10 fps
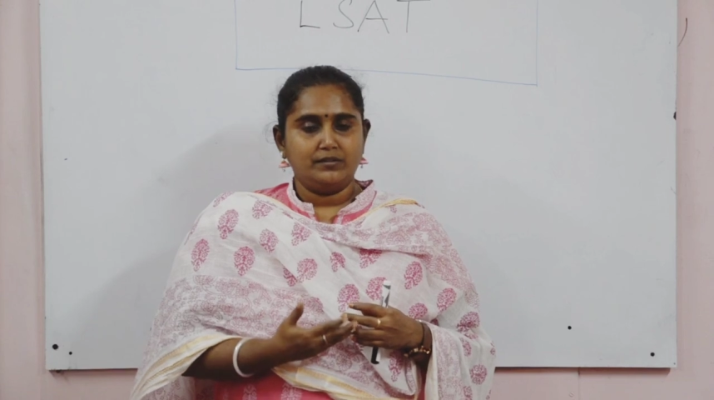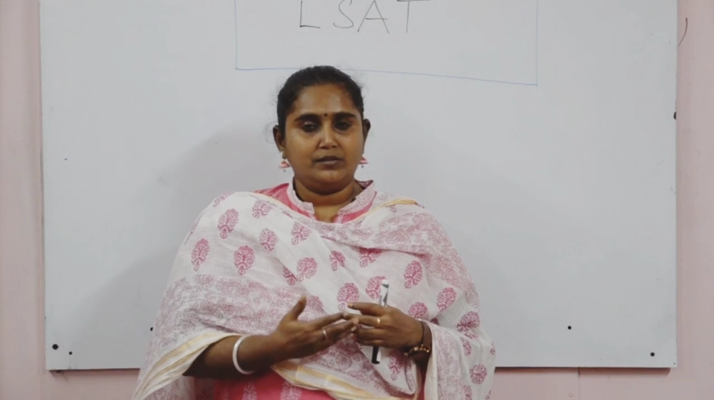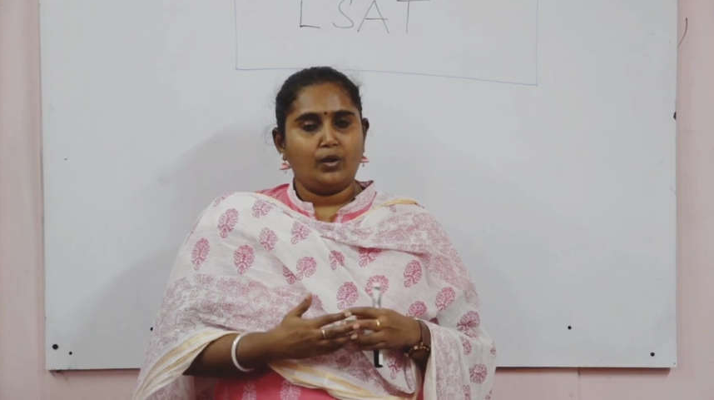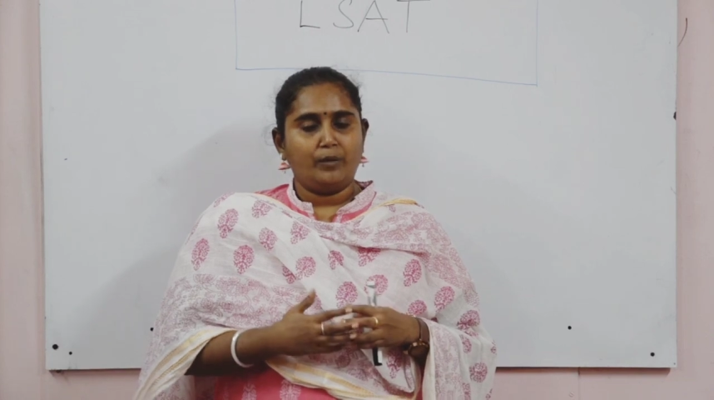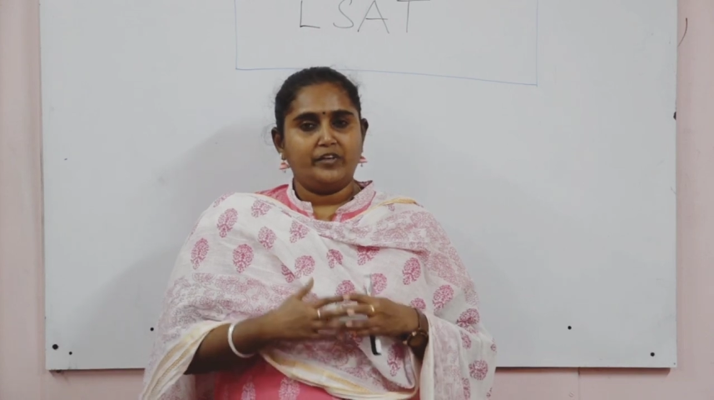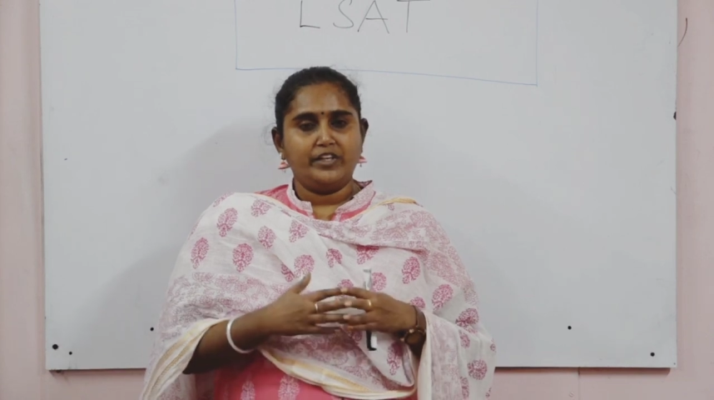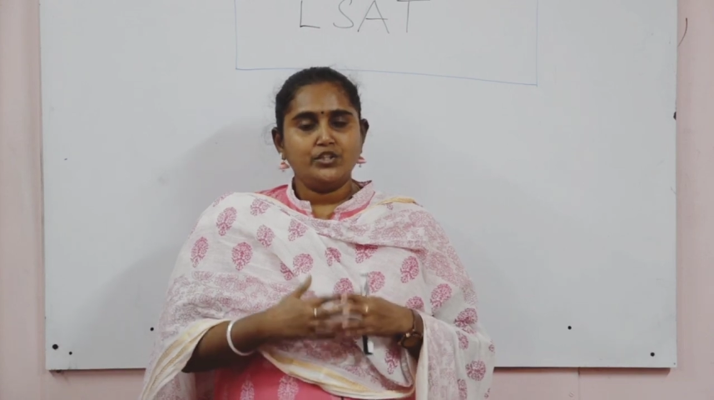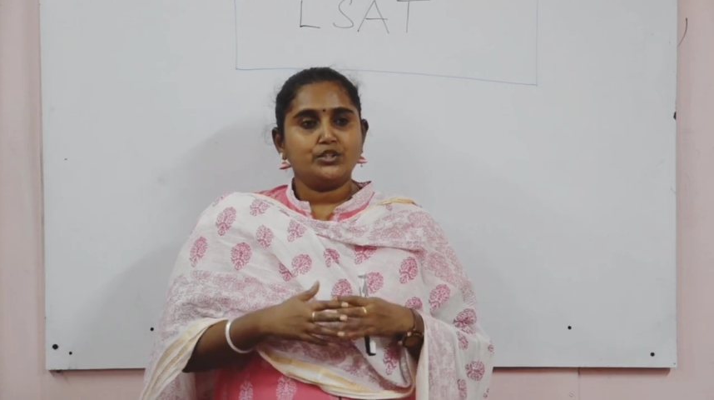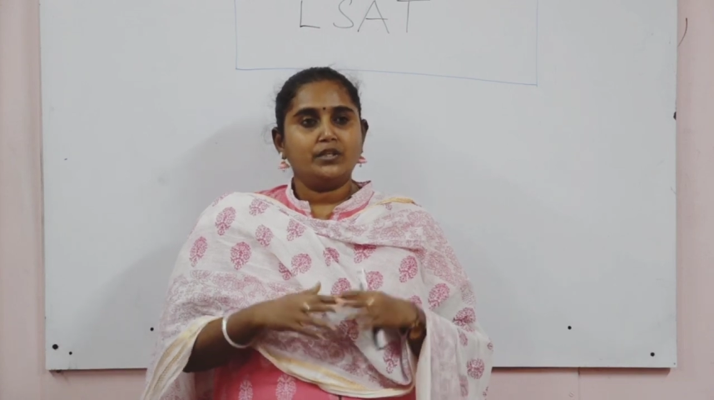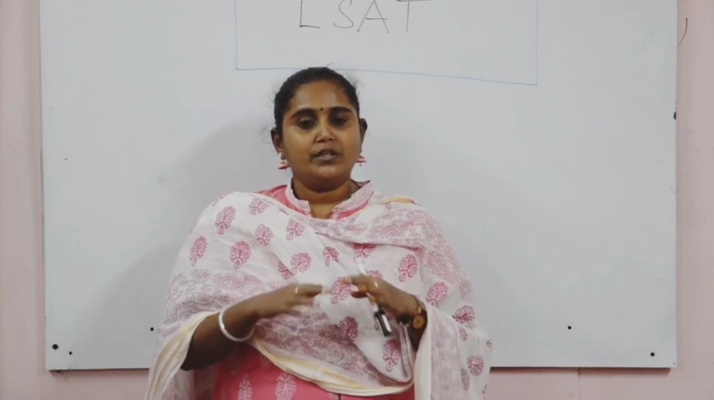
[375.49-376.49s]
So I am very
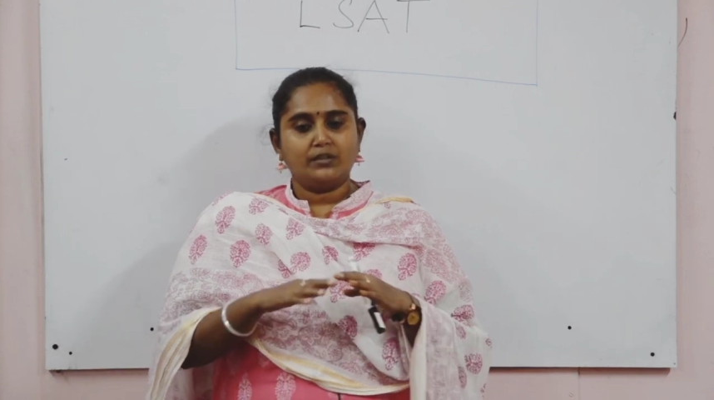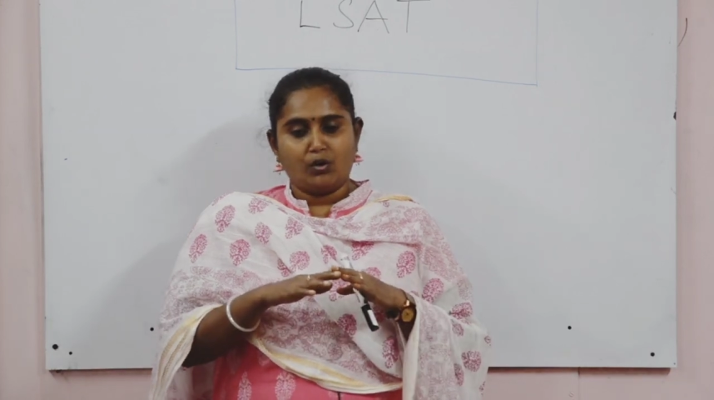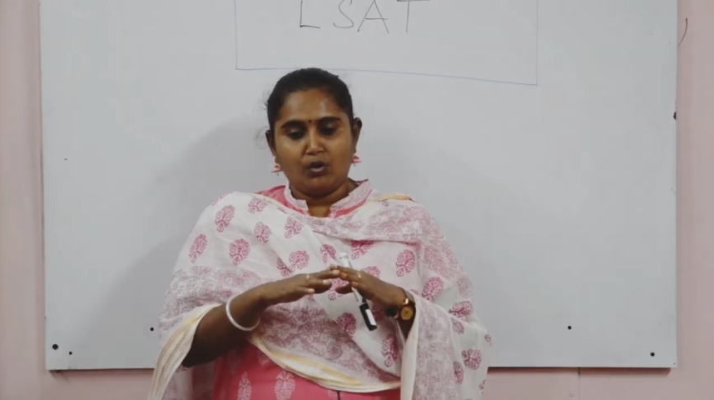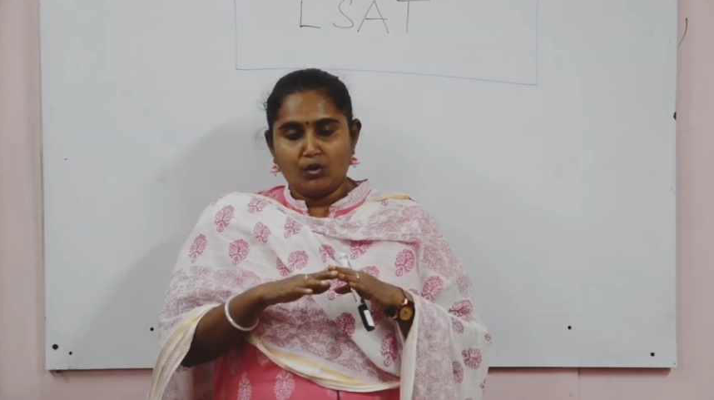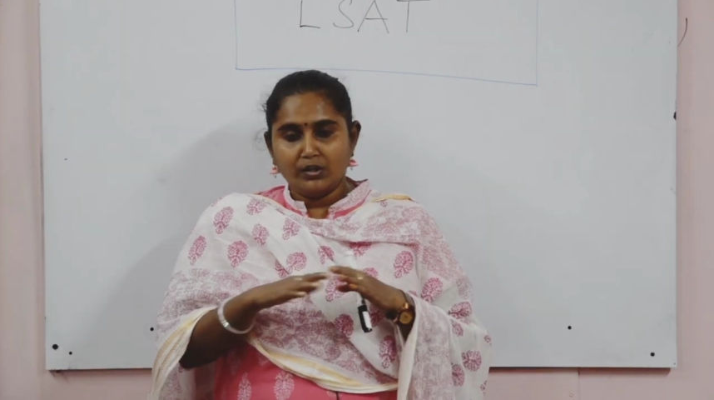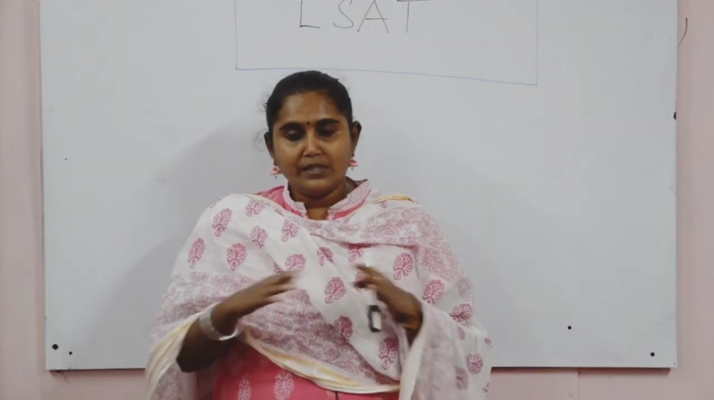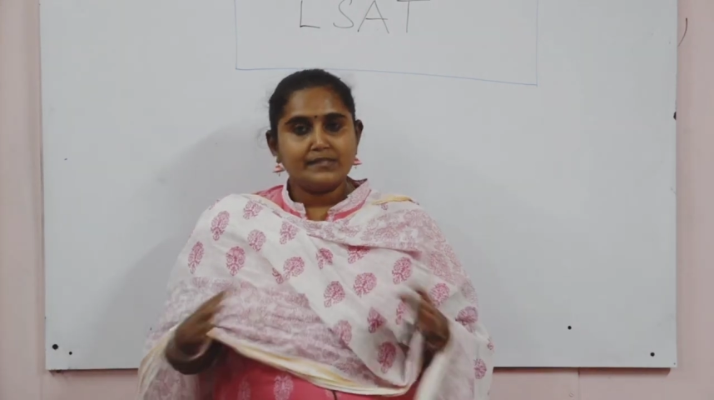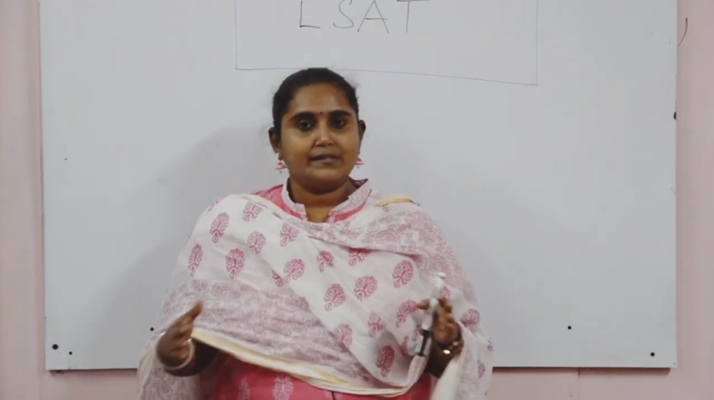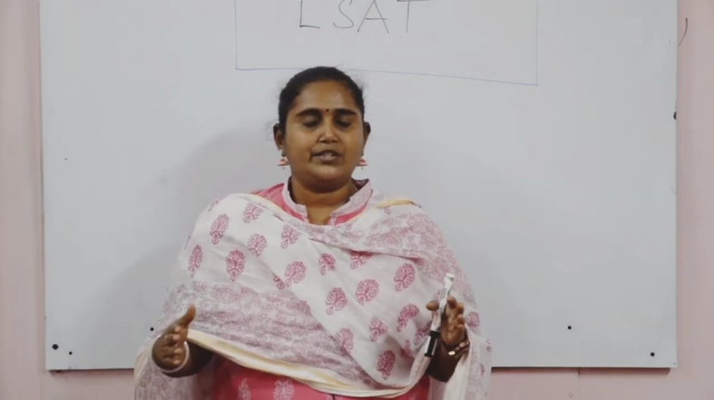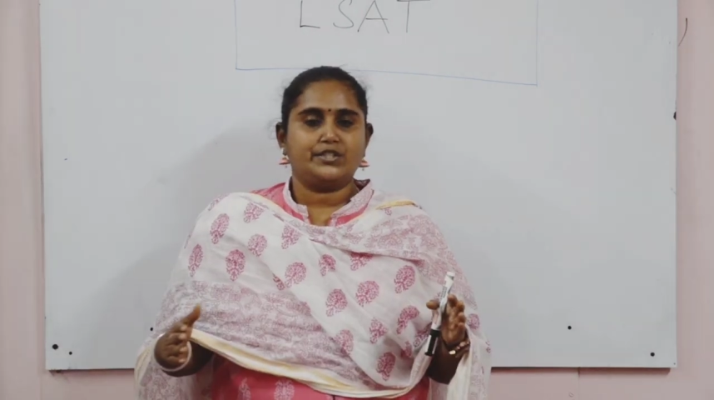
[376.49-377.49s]
sure in all
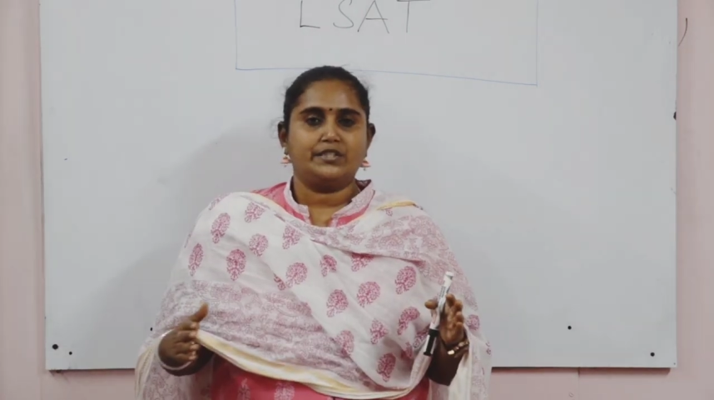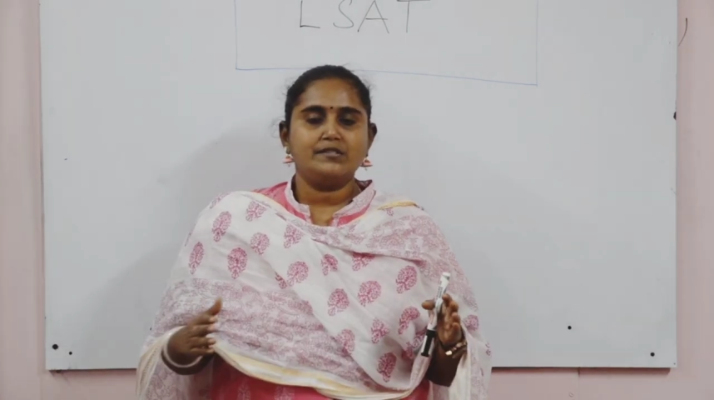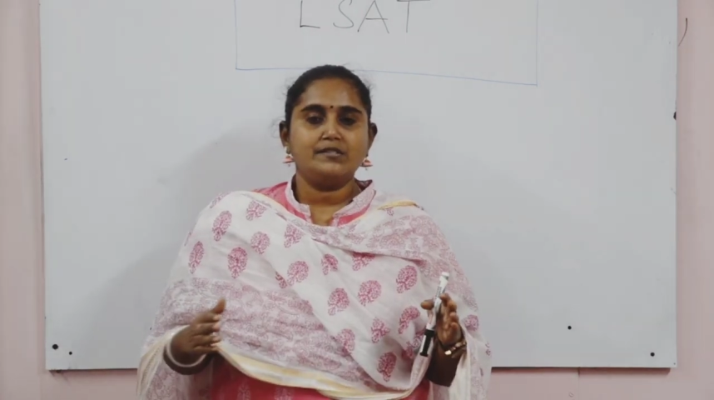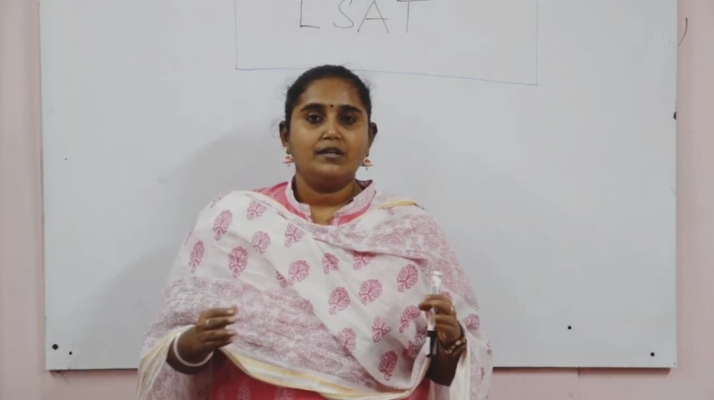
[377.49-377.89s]
these sections